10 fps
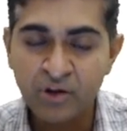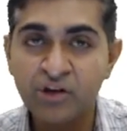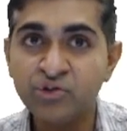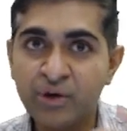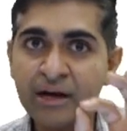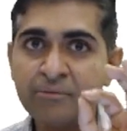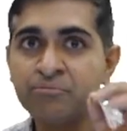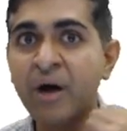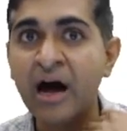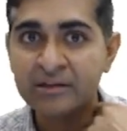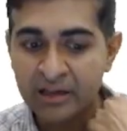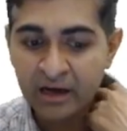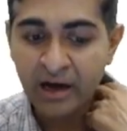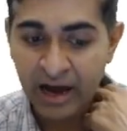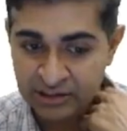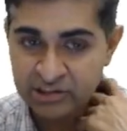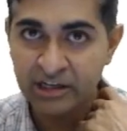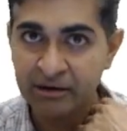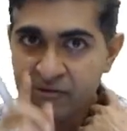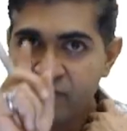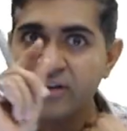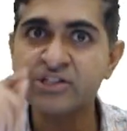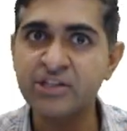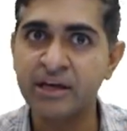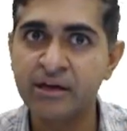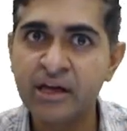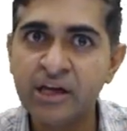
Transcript: you can mark the answer. First thing,